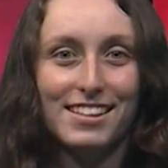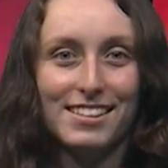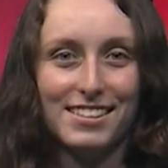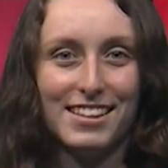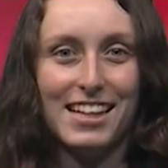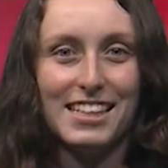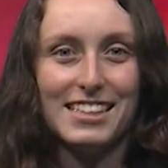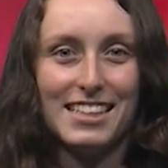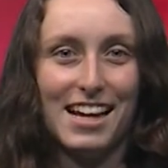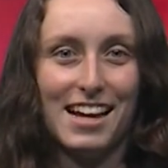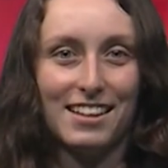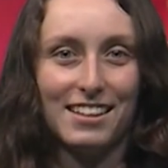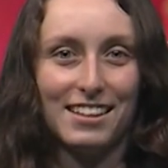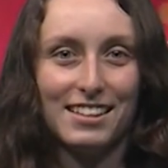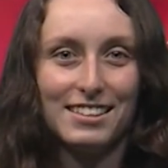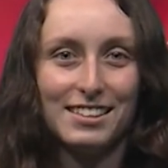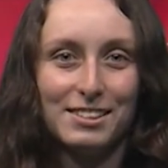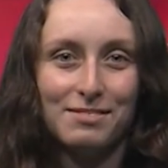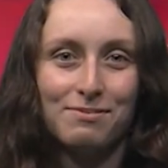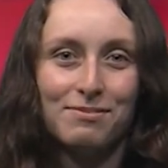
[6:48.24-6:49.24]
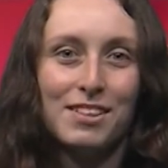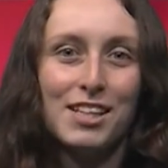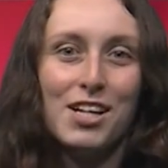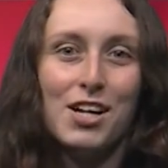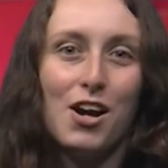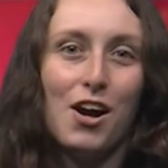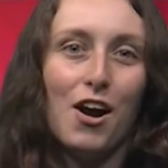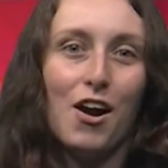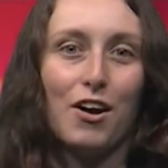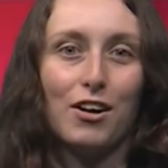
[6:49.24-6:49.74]
Thanks, Alex.
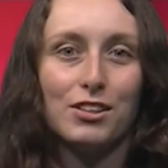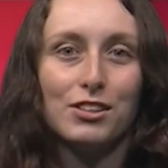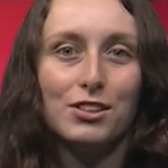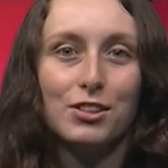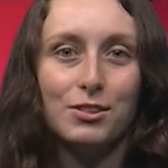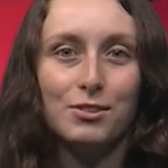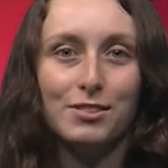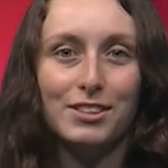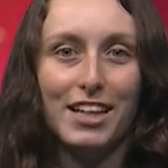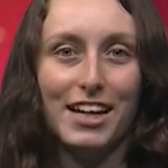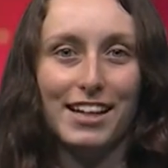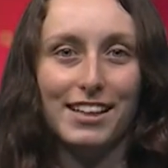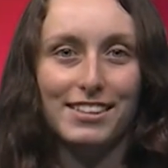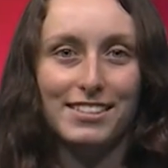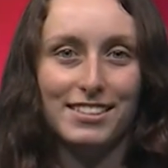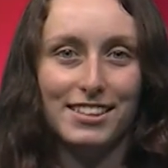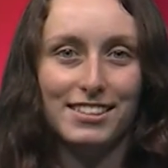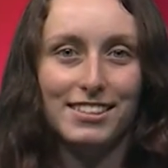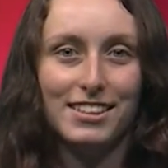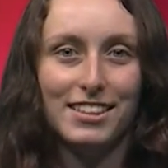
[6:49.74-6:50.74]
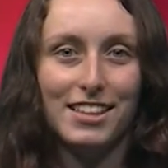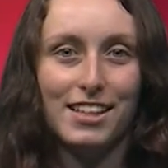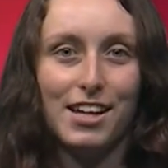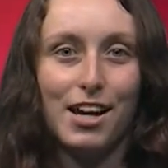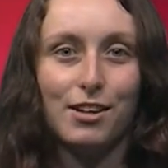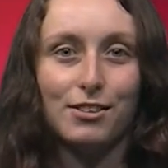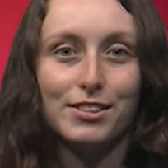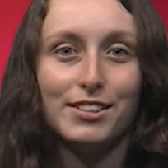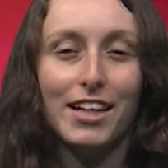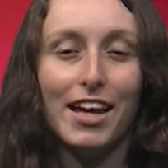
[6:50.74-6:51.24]
On Tuesday, Disney
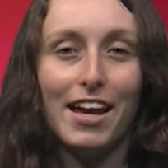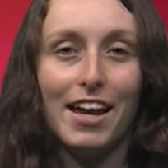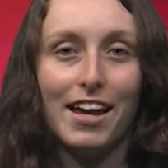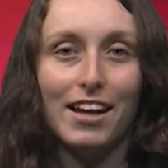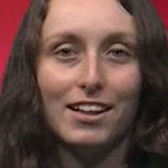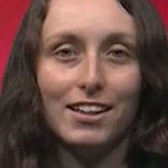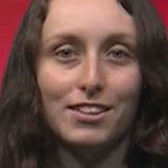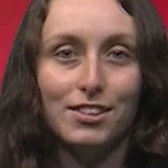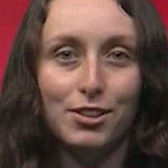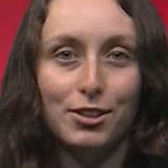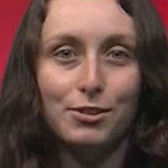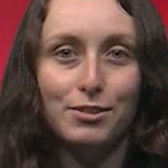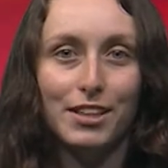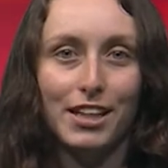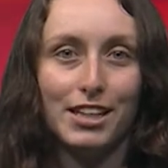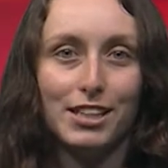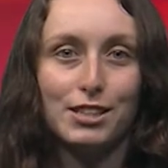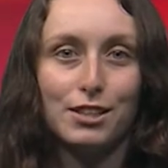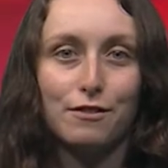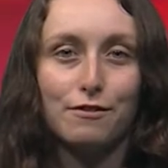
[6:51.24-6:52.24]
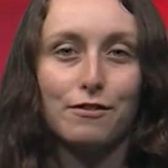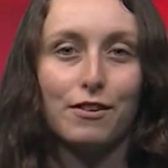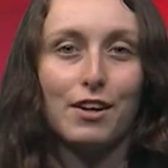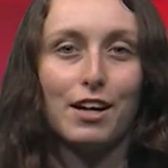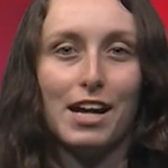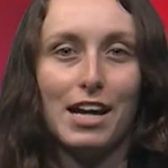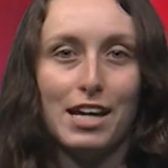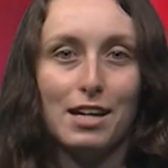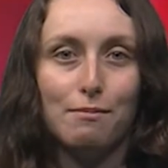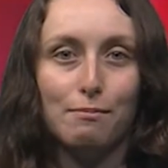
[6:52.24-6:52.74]
announced new dates
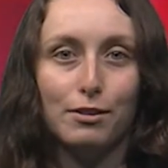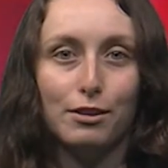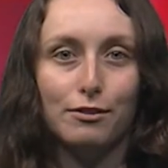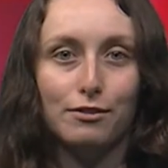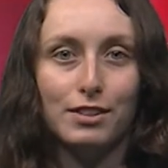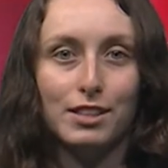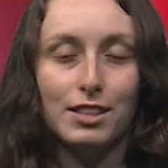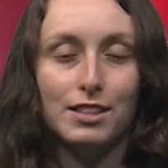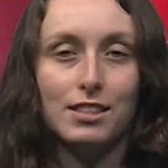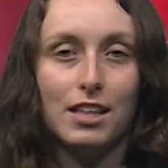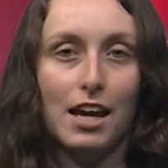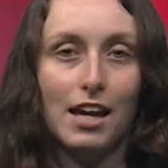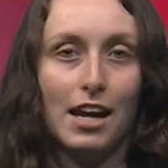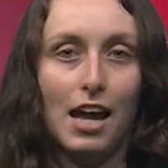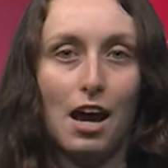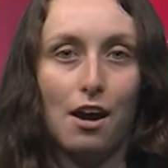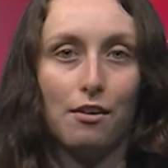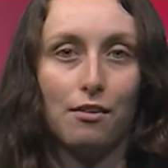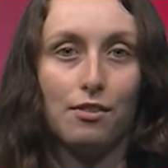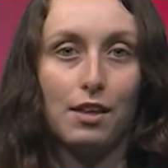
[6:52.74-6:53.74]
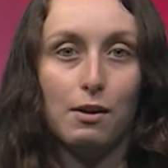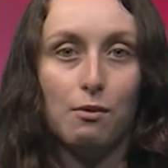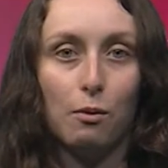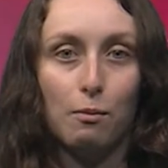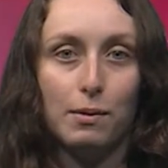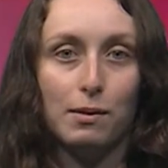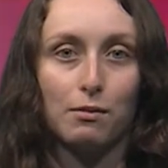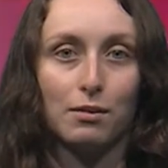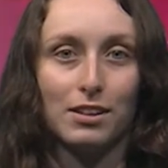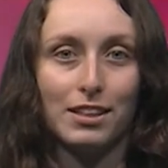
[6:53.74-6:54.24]
for 8 movies and how they will
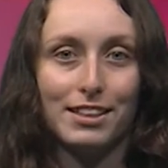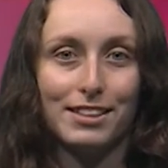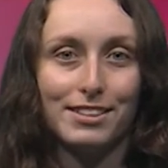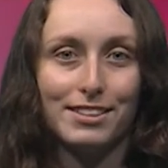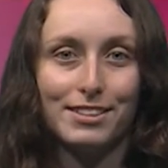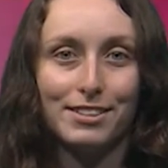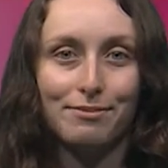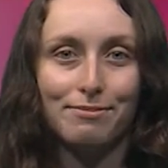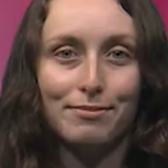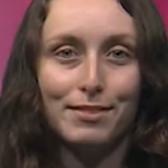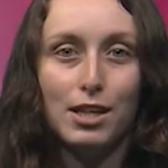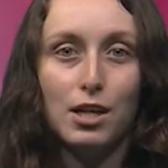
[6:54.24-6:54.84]
be released.